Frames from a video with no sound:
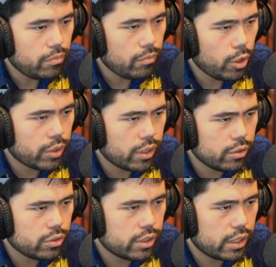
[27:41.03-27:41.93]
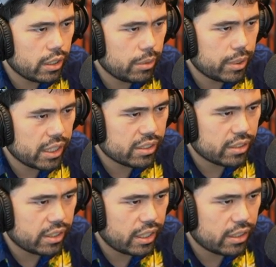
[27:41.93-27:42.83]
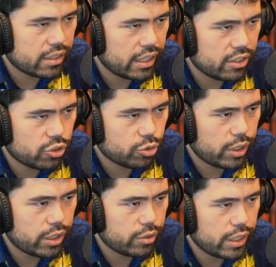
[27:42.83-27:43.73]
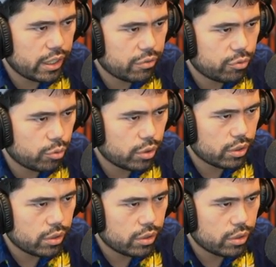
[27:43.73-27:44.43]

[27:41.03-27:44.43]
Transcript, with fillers: Okay, he goes there. I mean, I guess I take, because I can just trade and go knight f4.